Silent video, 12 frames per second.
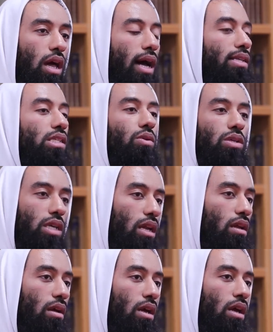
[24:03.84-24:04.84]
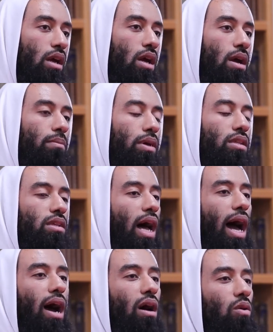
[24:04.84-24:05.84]
Allah Azza wa Jal, but
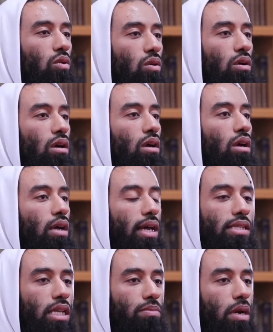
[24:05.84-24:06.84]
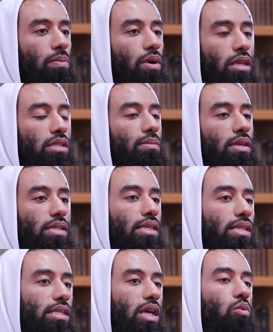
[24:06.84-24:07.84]
how is it, my brothers and my
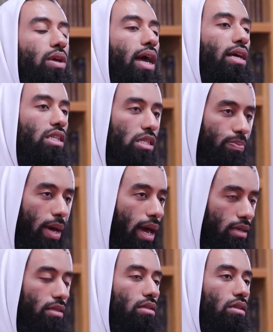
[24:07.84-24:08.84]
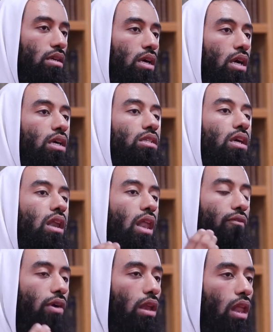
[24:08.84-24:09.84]
sisters, that we expect to
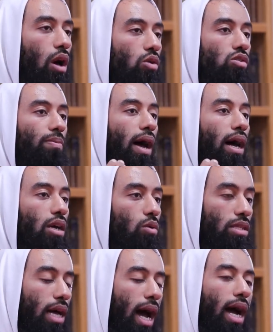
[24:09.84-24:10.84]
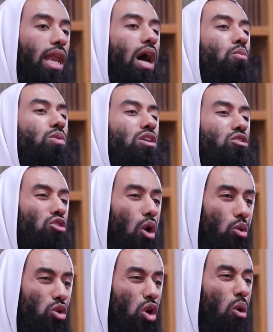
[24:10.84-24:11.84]
love Allah subhanahu wa ta'ala and we
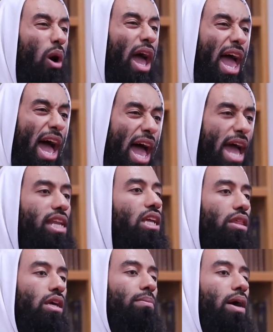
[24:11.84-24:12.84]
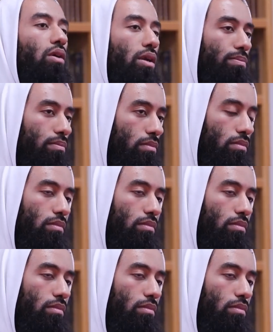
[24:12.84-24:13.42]
don't know anything about Him.